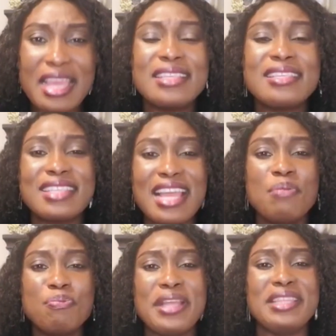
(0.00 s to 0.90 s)

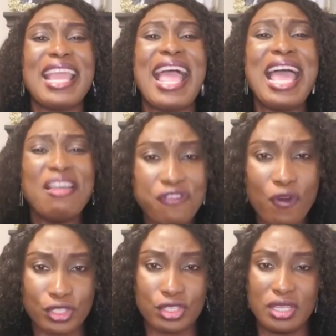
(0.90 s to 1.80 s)
Celebrate the
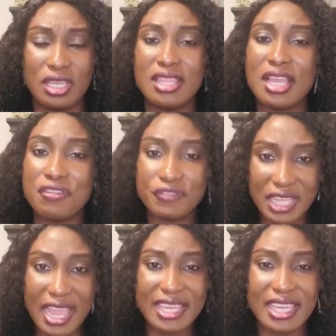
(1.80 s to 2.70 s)
effort that you've
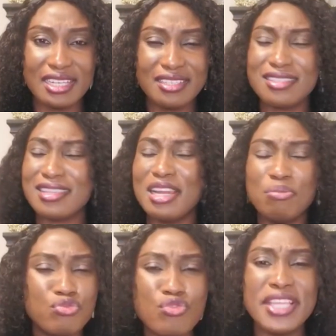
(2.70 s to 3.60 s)
taken.
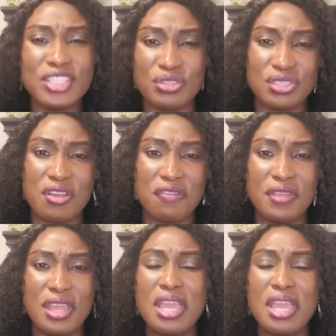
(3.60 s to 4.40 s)
Celebrate yourself.